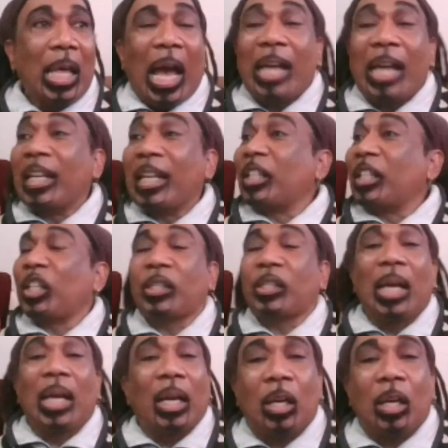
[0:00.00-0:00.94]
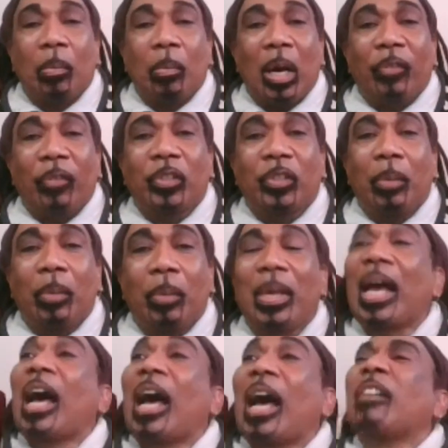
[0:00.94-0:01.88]
And then she start come after
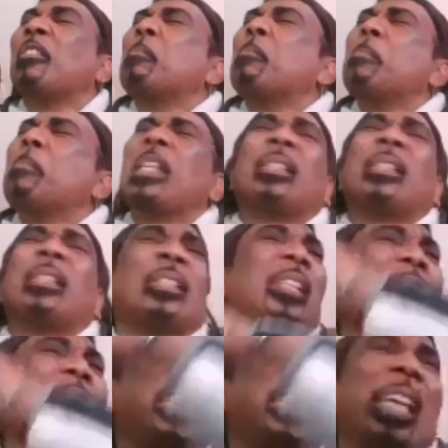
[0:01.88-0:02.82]
me and Miss said